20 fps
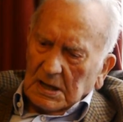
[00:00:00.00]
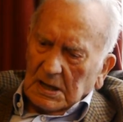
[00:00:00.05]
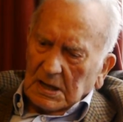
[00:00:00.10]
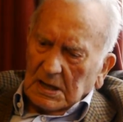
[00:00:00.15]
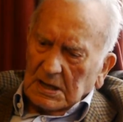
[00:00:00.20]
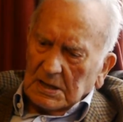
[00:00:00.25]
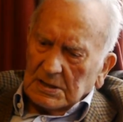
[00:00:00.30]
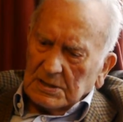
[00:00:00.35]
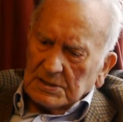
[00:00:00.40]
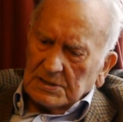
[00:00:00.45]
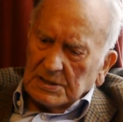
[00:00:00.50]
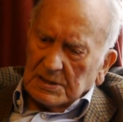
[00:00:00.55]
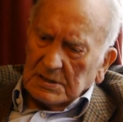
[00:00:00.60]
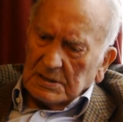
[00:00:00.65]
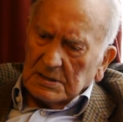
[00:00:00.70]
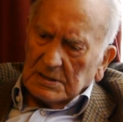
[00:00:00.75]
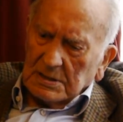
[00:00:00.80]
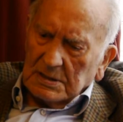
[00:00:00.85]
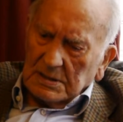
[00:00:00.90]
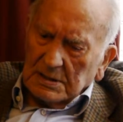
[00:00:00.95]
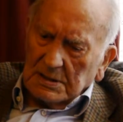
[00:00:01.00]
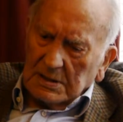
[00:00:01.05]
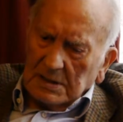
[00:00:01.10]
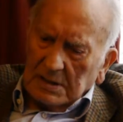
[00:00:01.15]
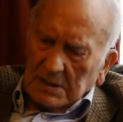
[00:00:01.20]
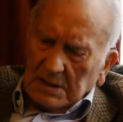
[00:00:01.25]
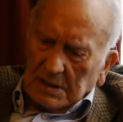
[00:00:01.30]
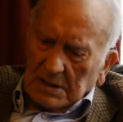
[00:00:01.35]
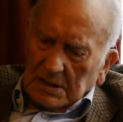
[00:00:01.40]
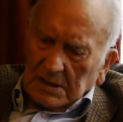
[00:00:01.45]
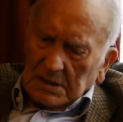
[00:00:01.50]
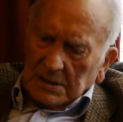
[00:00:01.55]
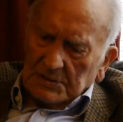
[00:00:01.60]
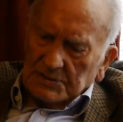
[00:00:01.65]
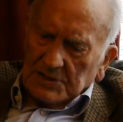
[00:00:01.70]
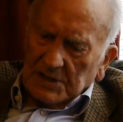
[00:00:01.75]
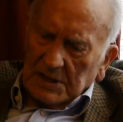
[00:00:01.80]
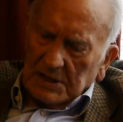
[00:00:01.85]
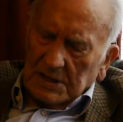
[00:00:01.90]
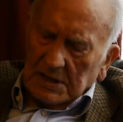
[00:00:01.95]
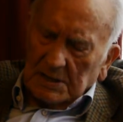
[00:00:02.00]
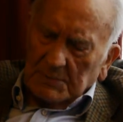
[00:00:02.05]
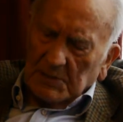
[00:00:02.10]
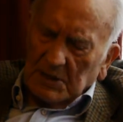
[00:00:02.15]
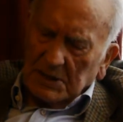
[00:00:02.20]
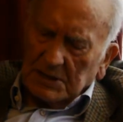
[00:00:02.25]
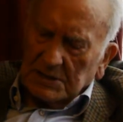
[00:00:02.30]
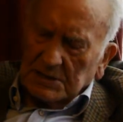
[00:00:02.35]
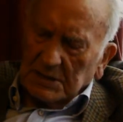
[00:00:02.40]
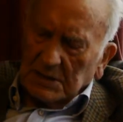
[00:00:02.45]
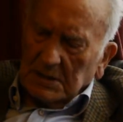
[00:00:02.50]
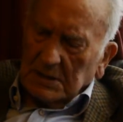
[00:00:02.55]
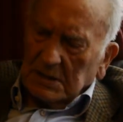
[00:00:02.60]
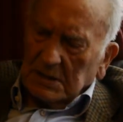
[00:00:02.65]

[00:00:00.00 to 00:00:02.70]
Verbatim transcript: And uh, I'll tell you in a minute